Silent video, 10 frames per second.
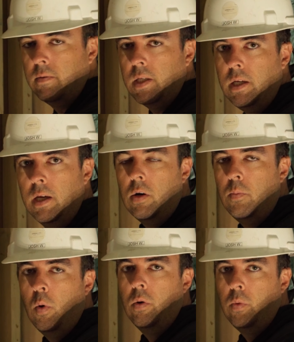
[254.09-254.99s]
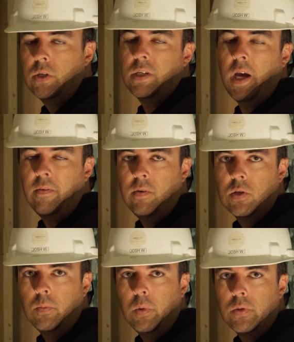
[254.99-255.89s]
of the Curdy board, which is 1/2
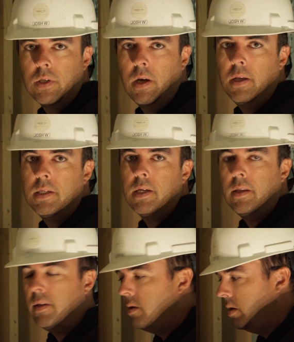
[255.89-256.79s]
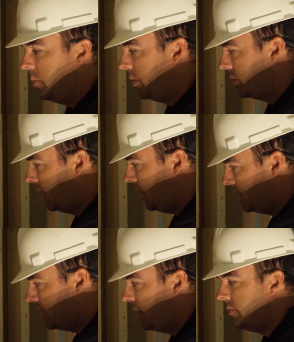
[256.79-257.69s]
inch on both sides, and then you're able to kind
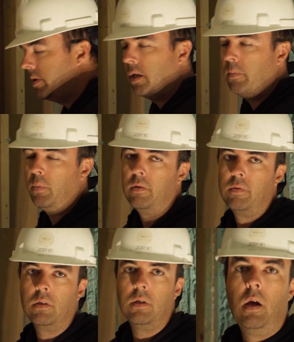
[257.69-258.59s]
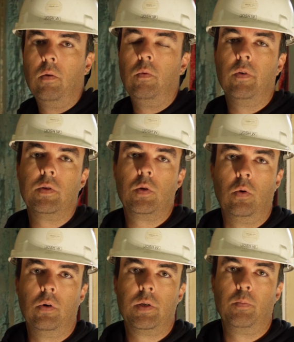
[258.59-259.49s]
of set everything up perfectly. We've also
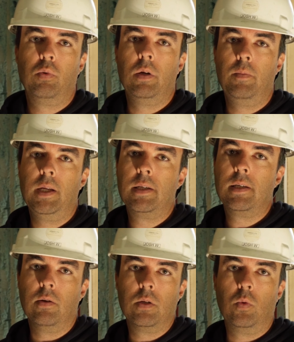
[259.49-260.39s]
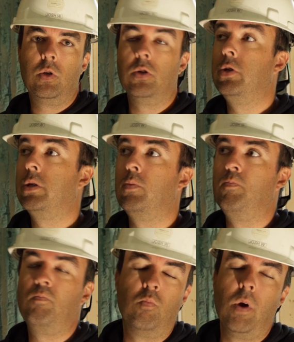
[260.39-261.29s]
ordered some pre-made sills, which are just
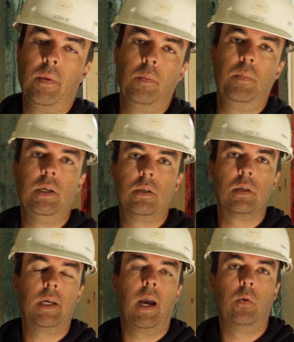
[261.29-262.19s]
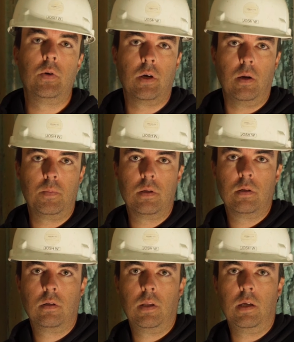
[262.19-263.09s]
remnant pieces of countertops
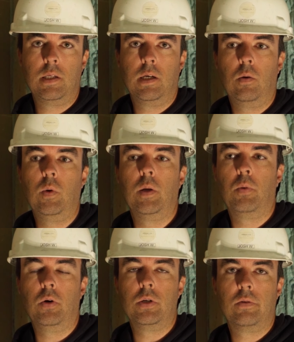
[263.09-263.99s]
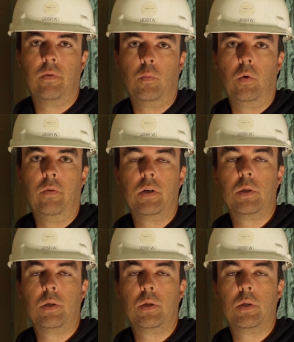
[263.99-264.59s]
that we can purchase from one of our